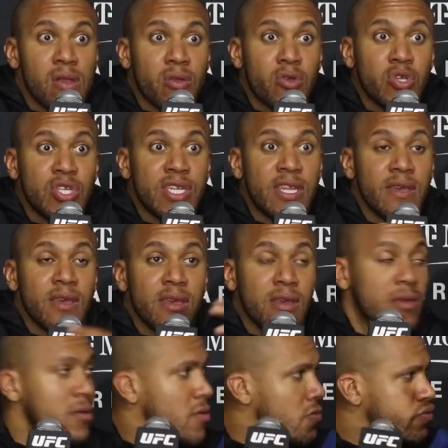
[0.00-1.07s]
que
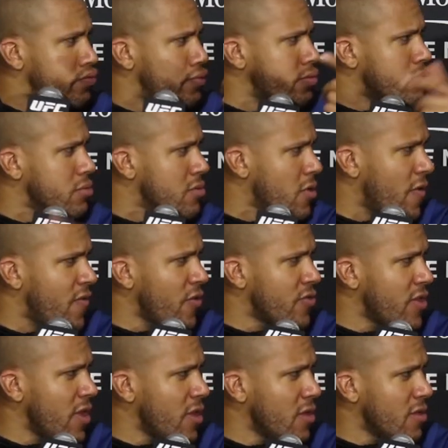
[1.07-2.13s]
j'étais en
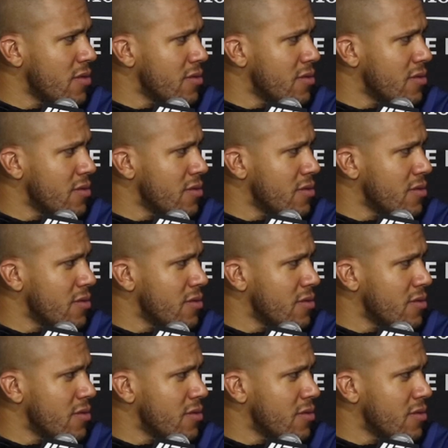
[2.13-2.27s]
français